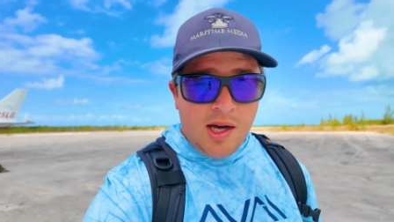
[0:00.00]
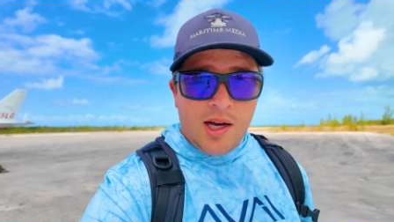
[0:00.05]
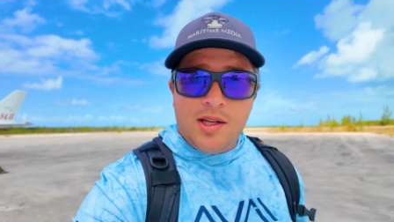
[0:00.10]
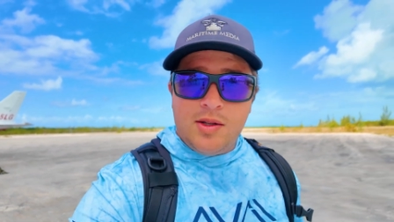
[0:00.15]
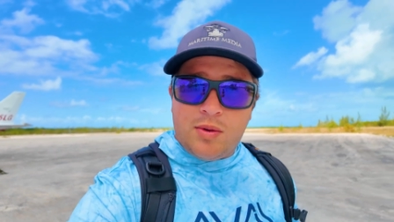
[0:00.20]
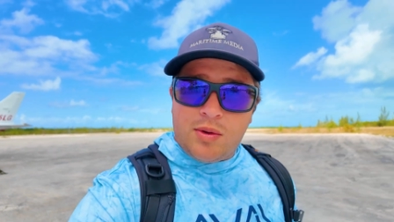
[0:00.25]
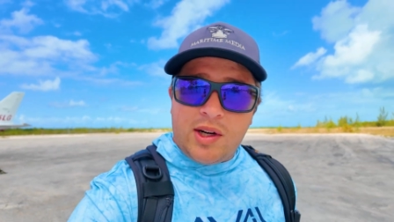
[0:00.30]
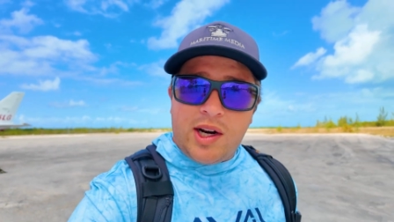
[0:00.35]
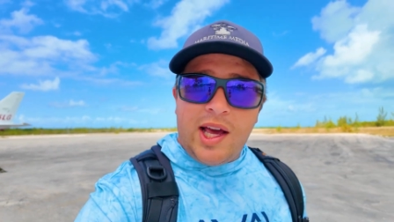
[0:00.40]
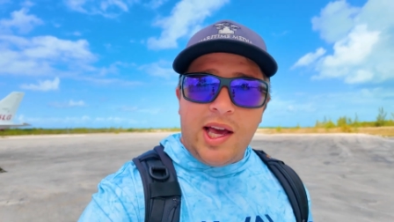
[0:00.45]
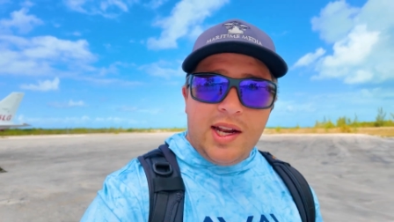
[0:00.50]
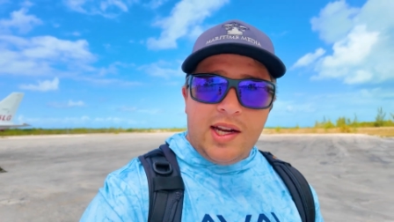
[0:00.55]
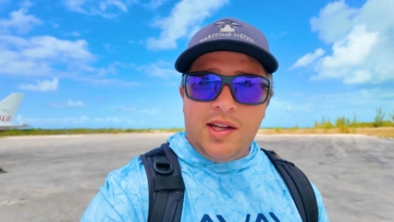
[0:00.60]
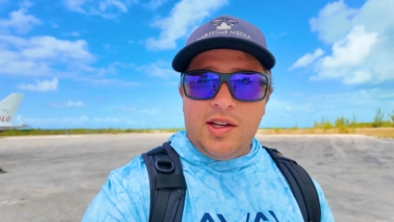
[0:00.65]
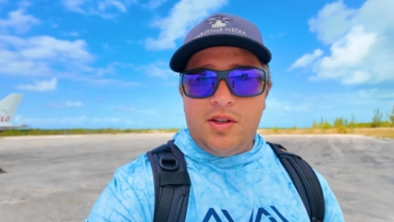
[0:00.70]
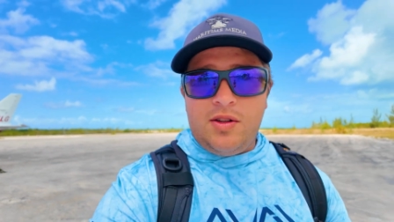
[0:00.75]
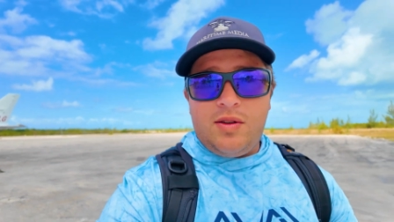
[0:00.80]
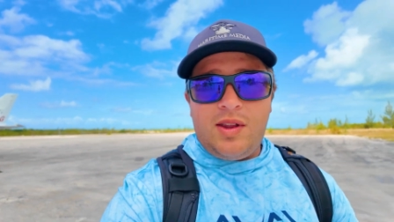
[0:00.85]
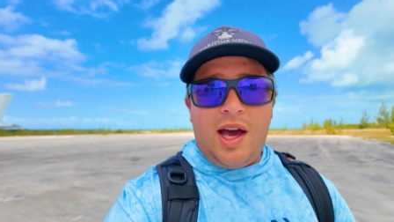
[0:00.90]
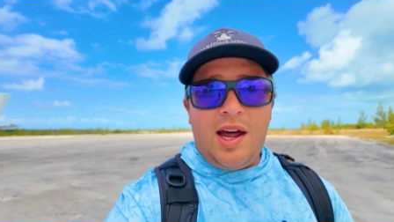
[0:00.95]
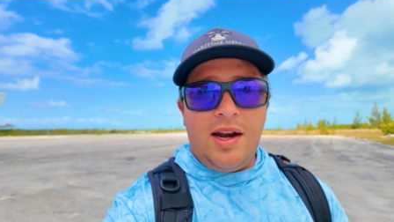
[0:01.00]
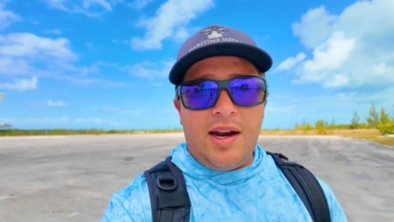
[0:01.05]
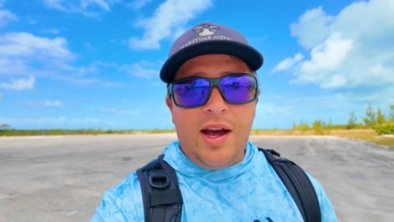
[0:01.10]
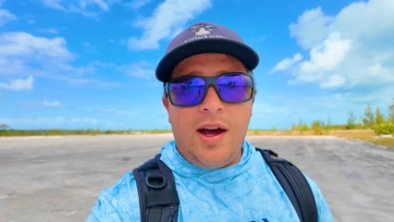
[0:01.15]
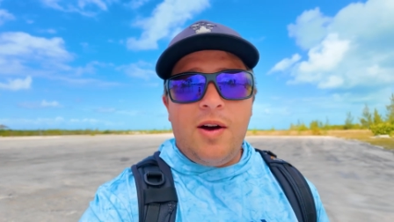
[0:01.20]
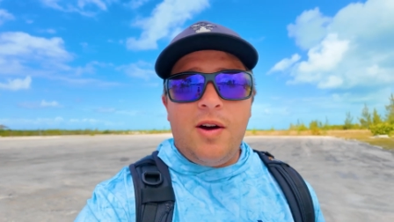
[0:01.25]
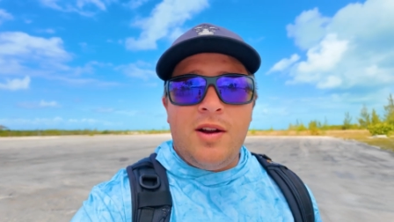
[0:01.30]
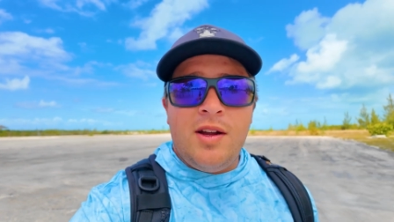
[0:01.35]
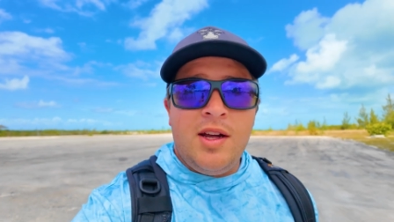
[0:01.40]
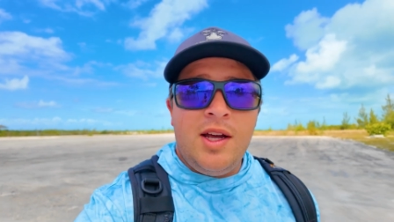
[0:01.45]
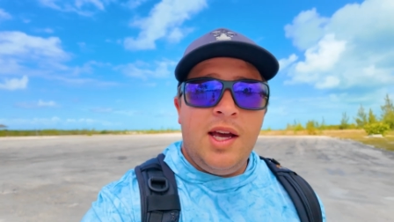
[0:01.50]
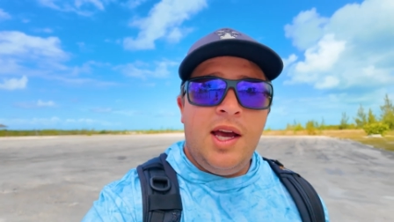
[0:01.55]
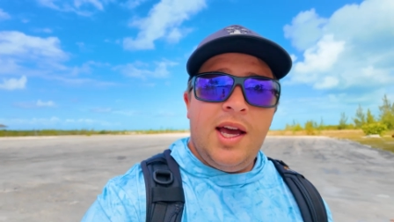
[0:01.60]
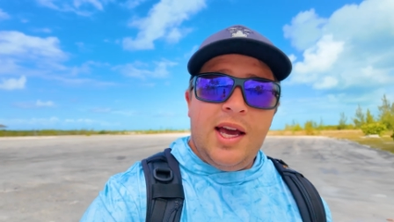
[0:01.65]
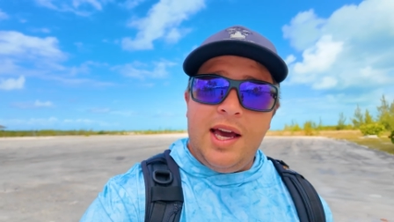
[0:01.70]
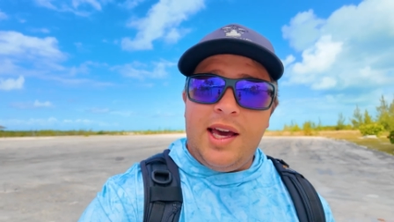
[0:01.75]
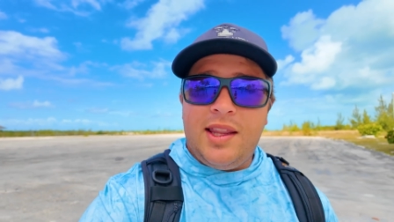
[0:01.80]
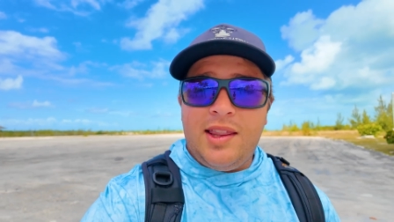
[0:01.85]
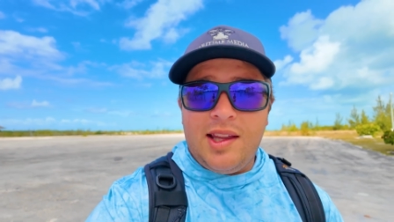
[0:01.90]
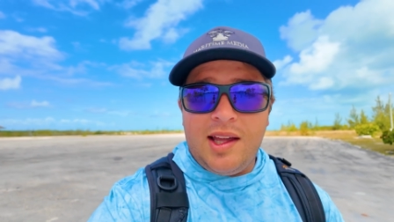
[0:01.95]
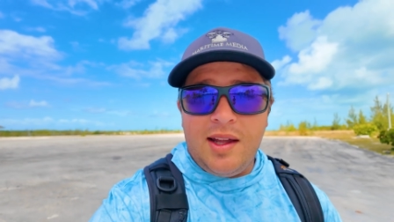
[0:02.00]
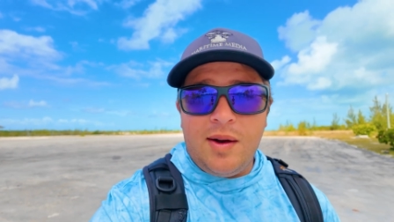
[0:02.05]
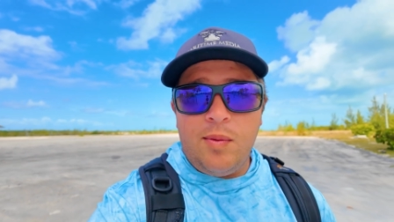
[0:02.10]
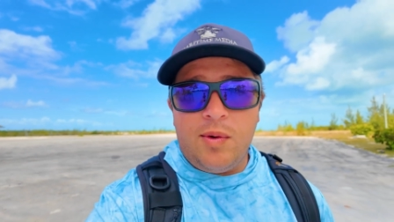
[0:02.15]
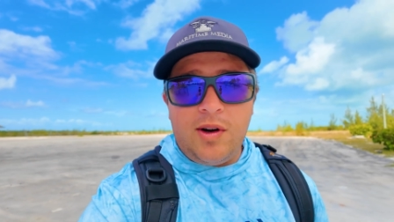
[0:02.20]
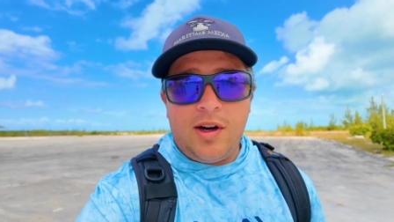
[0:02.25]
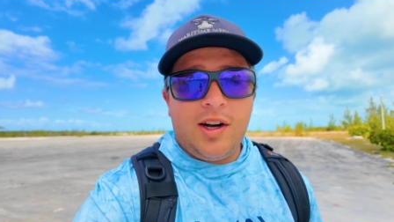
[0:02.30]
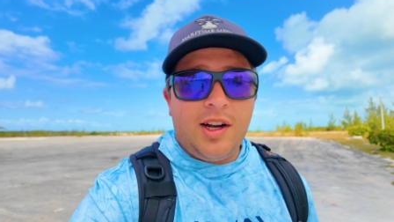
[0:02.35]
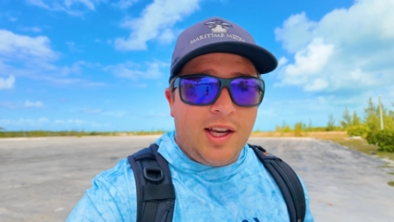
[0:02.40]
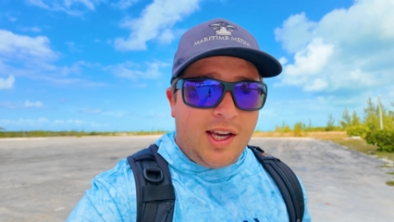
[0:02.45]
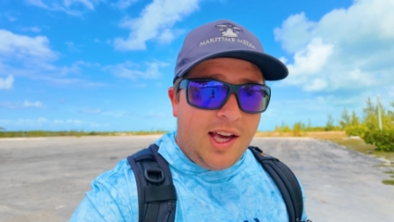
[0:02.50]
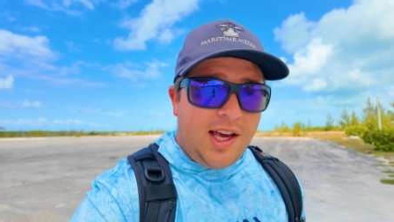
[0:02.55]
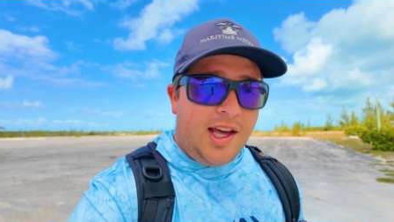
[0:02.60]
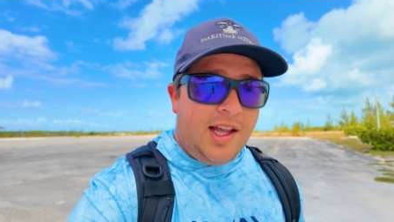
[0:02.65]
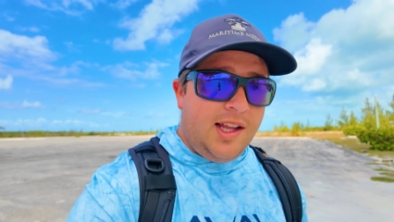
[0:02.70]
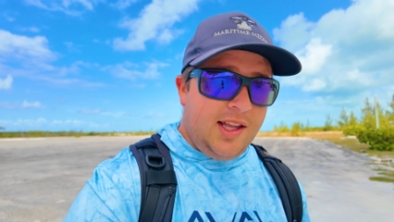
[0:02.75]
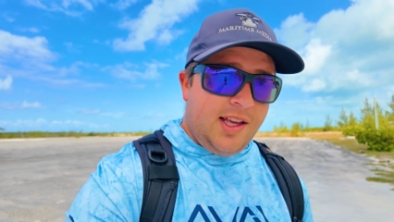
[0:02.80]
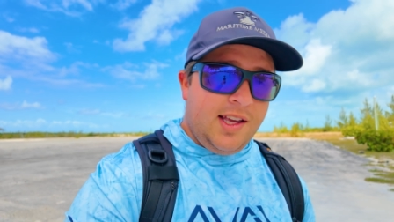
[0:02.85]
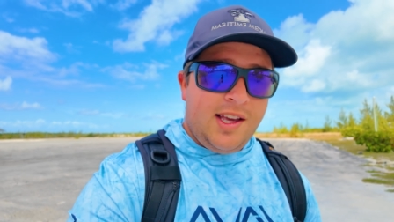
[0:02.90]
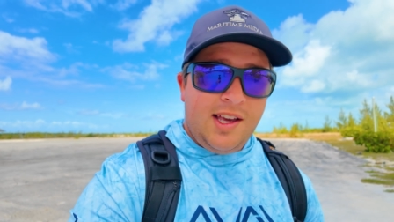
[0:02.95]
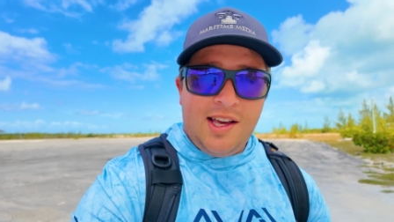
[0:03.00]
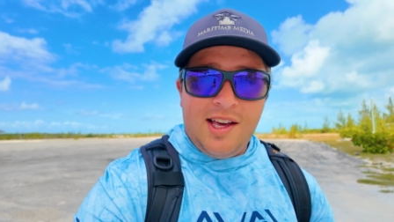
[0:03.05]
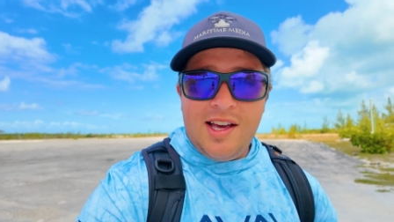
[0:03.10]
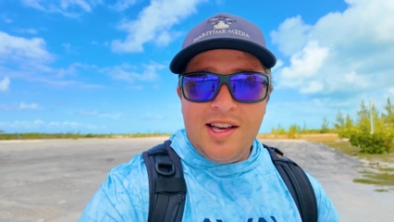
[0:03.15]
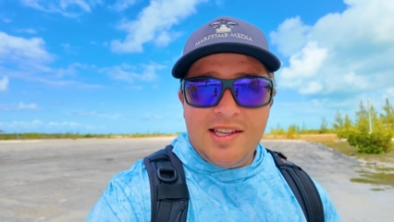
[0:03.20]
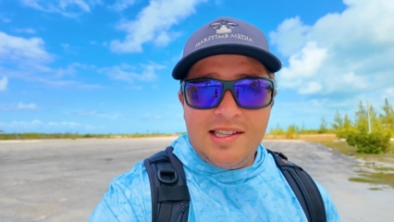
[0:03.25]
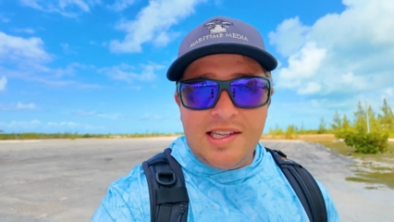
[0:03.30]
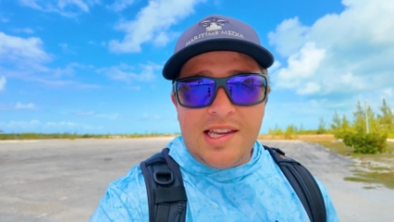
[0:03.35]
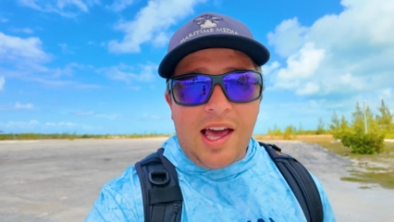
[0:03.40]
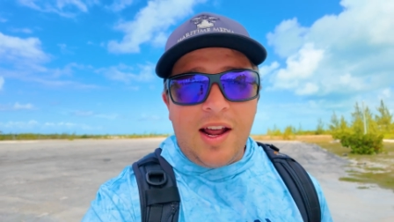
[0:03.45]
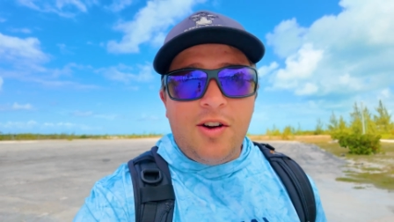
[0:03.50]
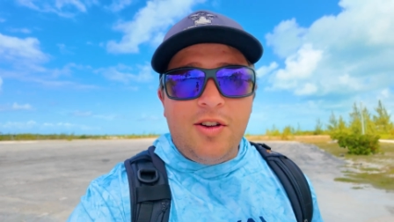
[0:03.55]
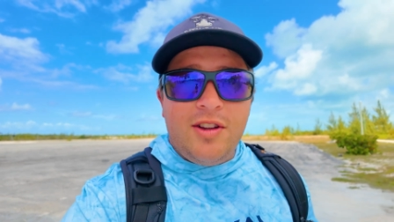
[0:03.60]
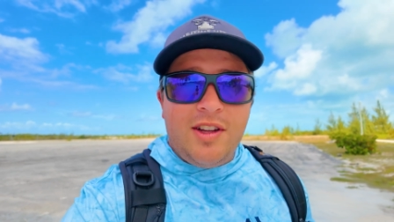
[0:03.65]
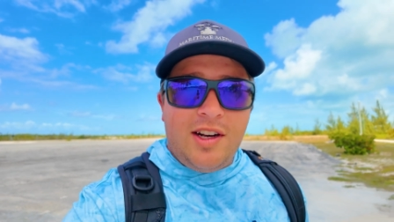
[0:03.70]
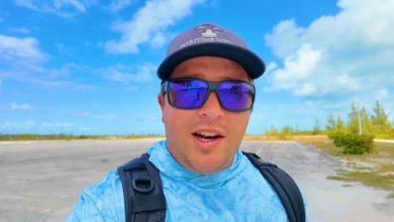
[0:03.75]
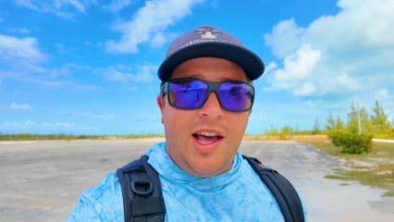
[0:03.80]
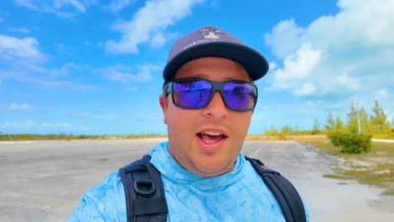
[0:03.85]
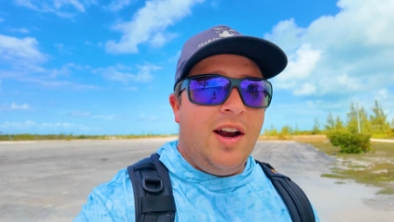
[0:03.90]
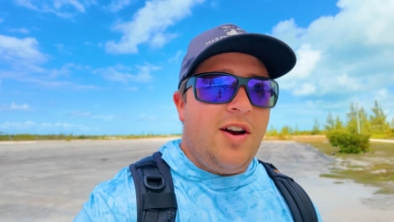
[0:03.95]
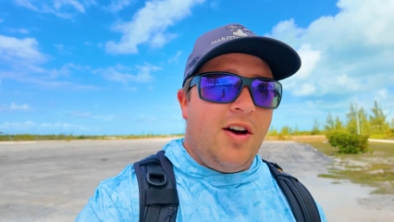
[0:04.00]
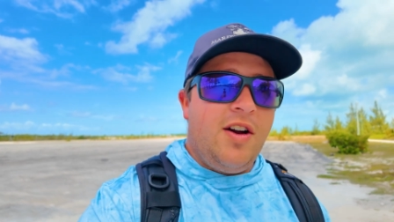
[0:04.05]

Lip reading: So we're gonna head in and do that now, and then we're gonna get settled and head